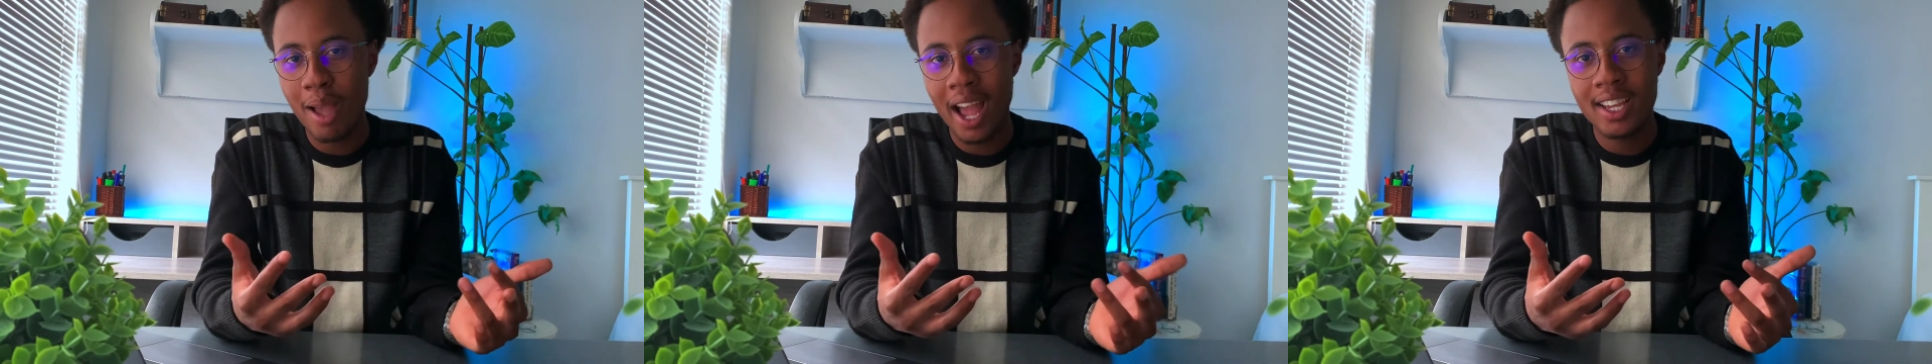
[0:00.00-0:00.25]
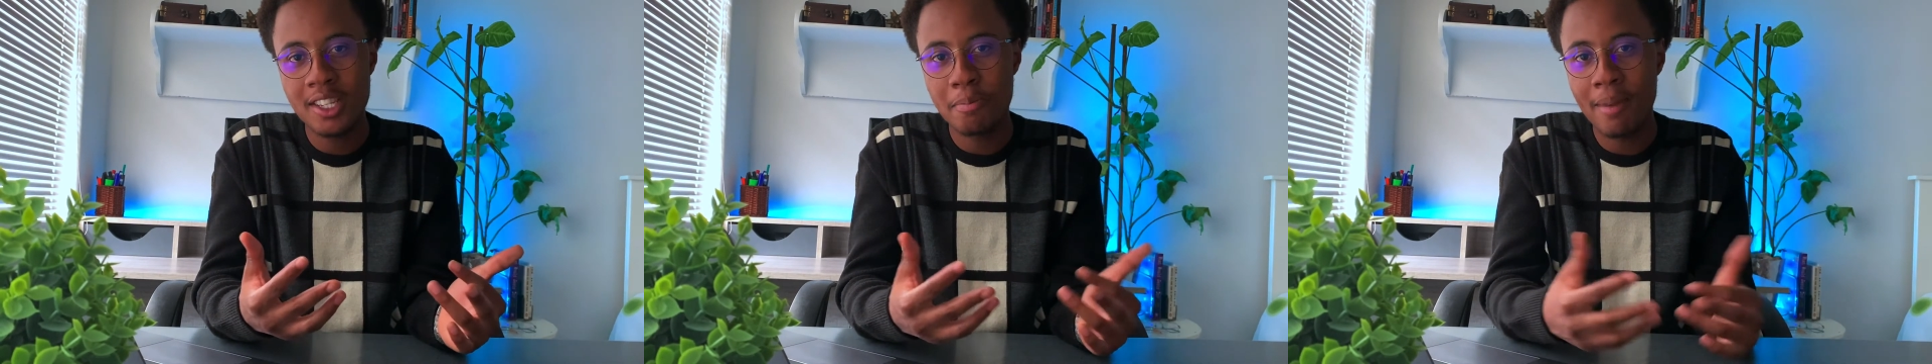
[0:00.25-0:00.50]

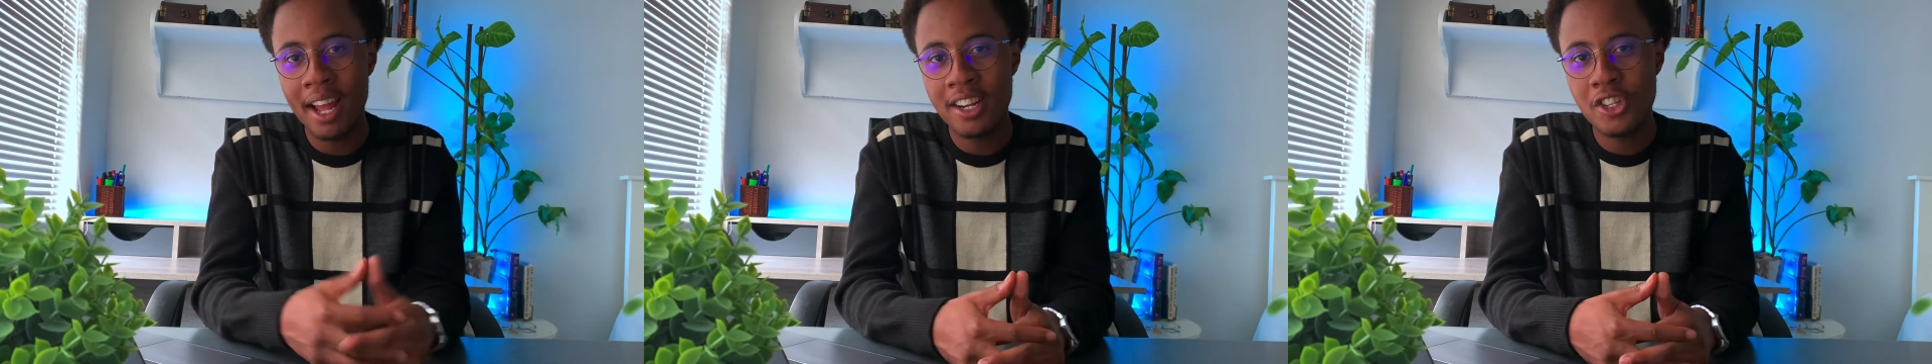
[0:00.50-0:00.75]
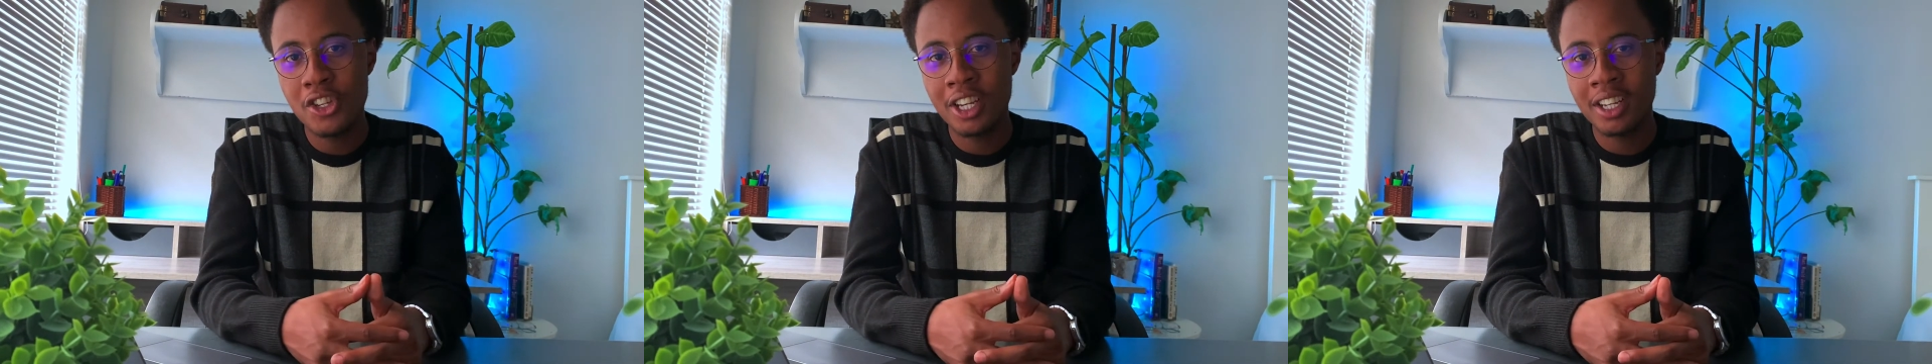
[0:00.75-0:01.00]
package
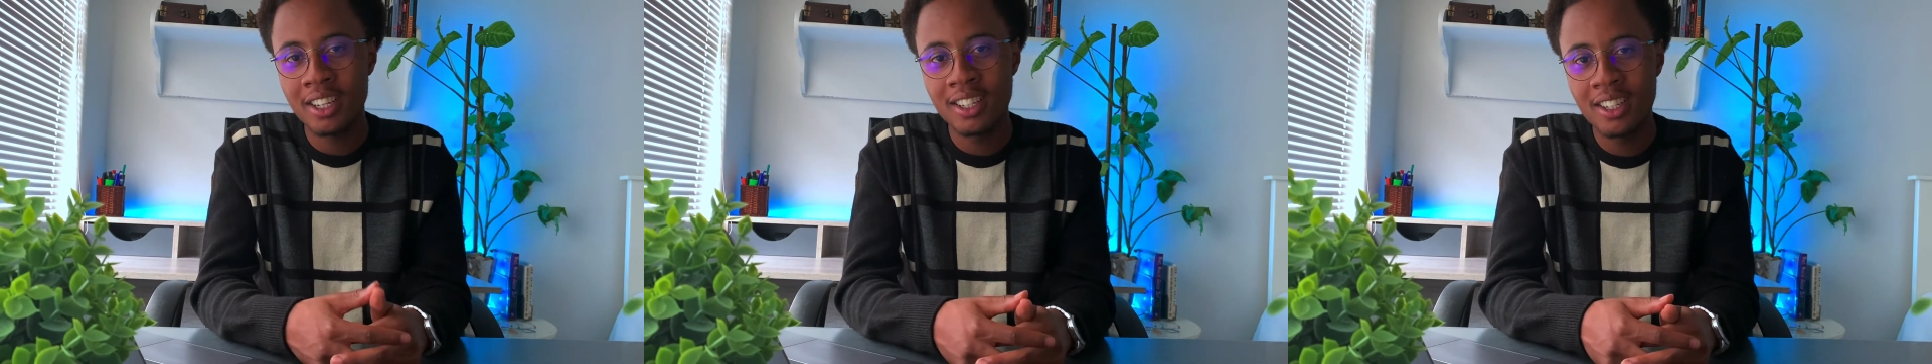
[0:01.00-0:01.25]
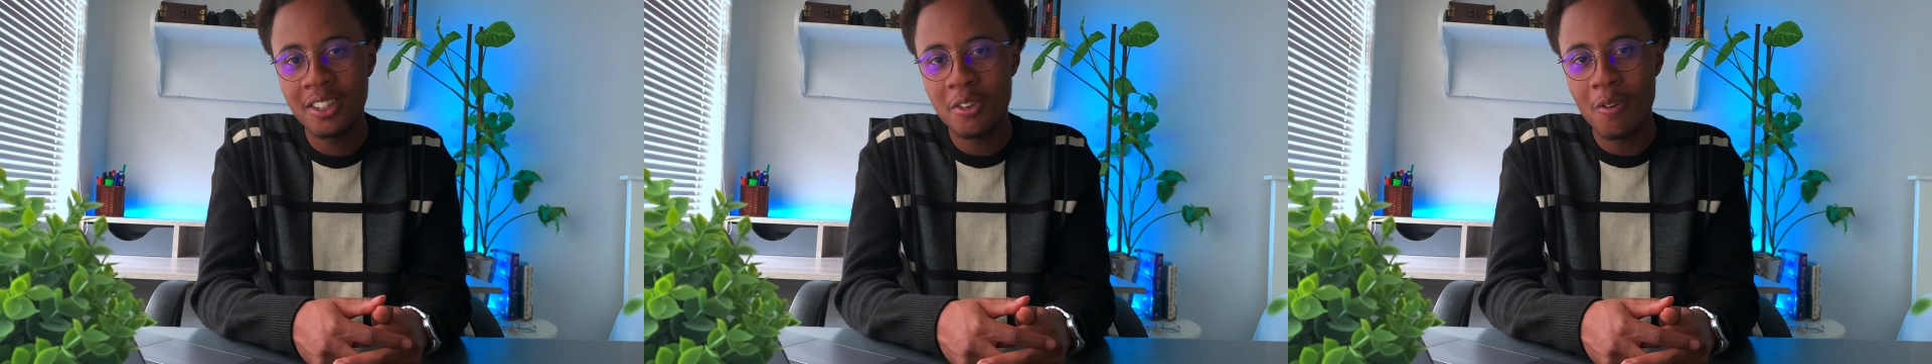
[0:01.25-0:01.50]
manager,
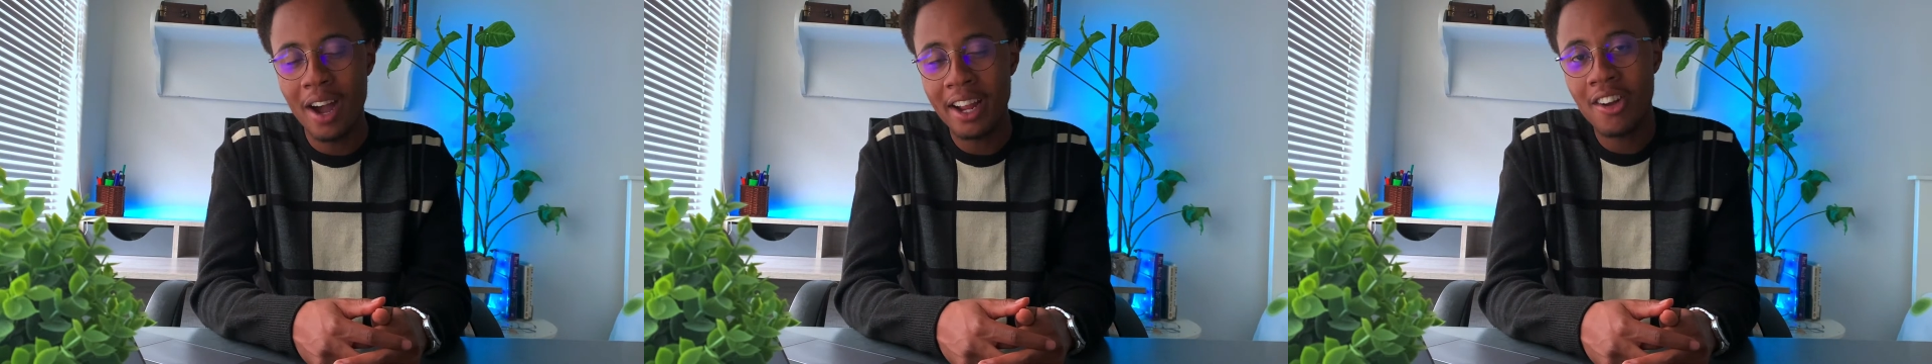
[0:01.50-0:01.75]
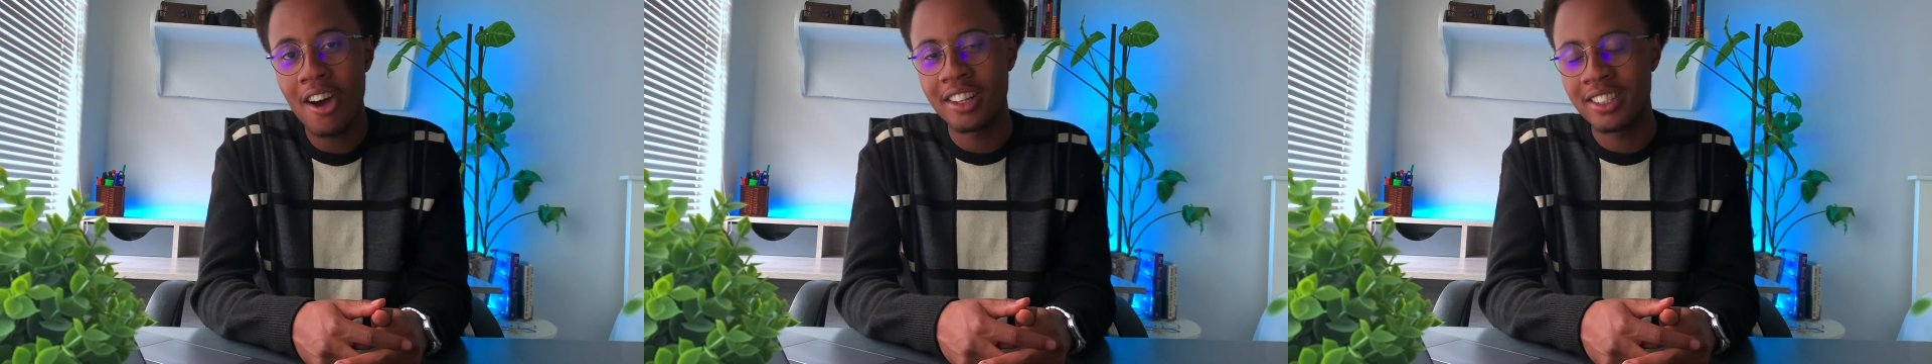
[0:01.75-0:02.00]
why
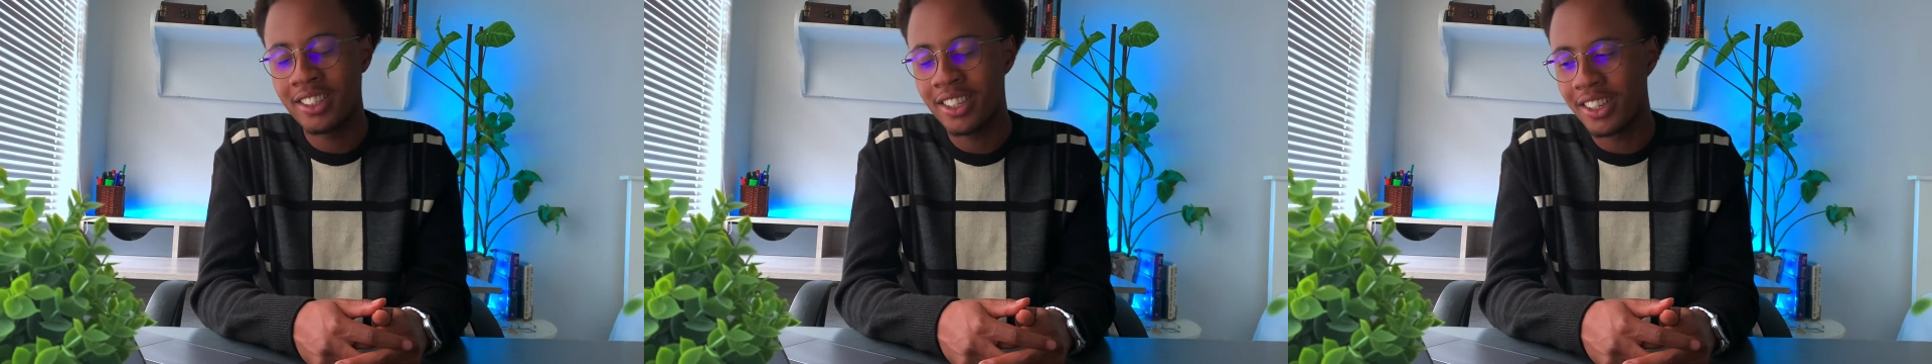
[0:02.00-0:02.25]
not?